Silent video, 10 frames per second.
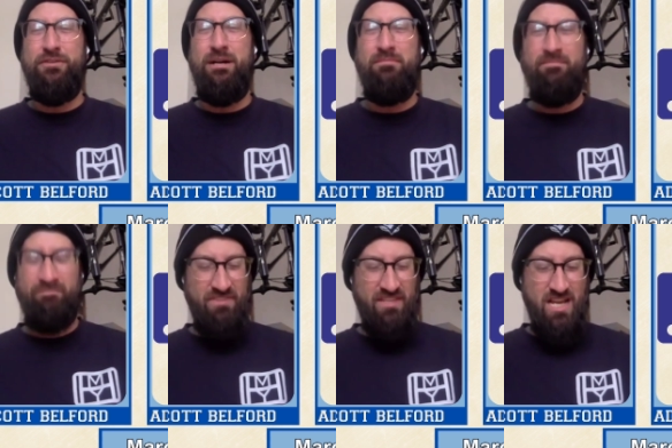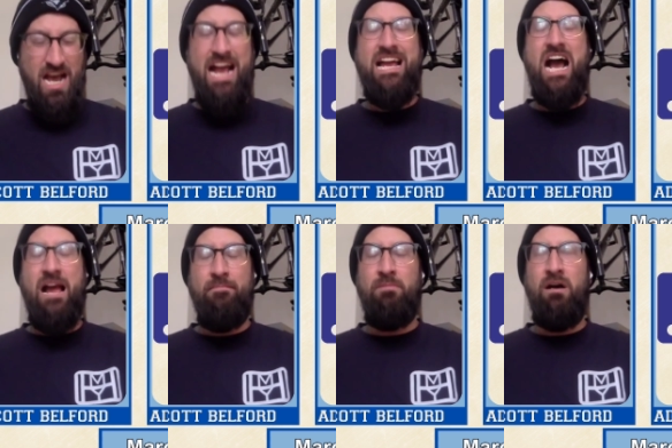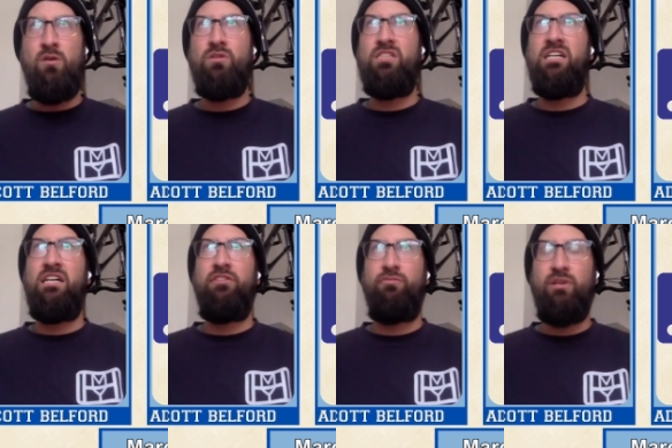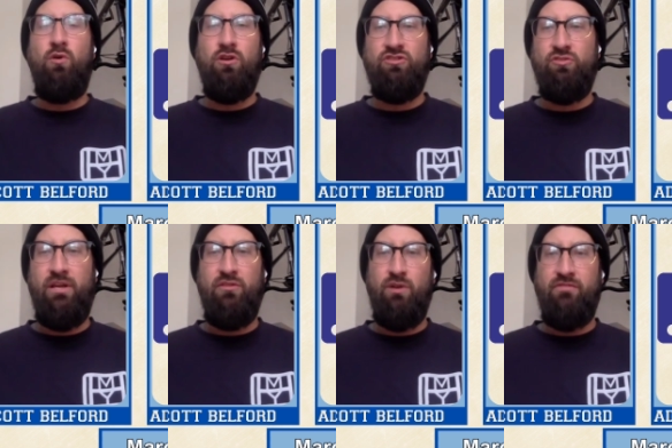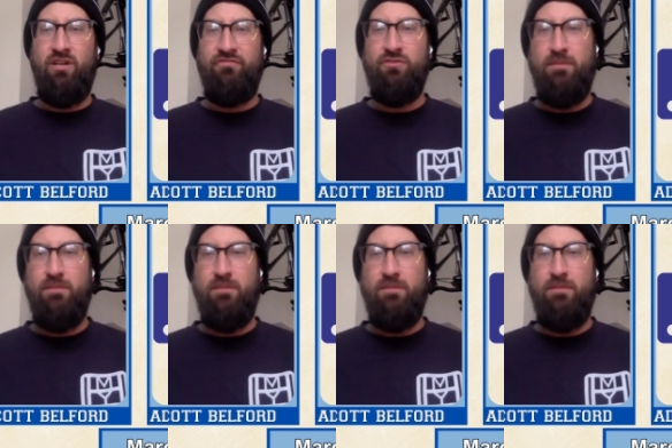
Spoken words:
too. I'm about 3/4 the way through. I've got a few